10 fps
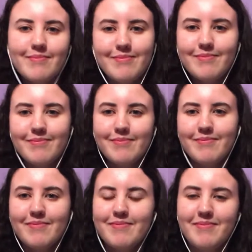
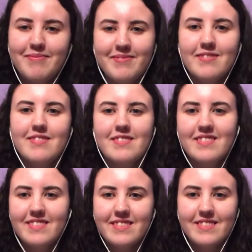
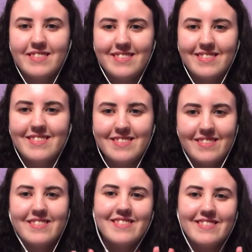
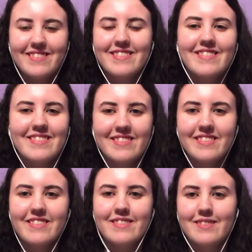
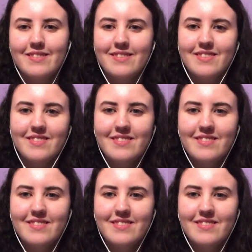(not speaking)